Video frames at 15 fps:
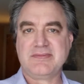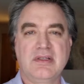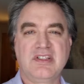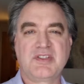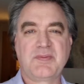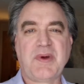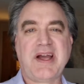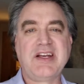
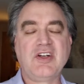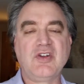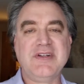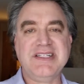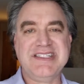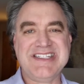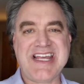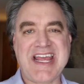Despite her
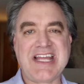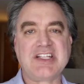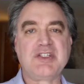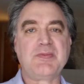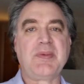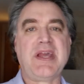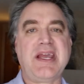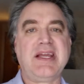
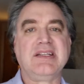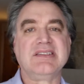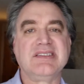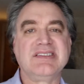intense pain,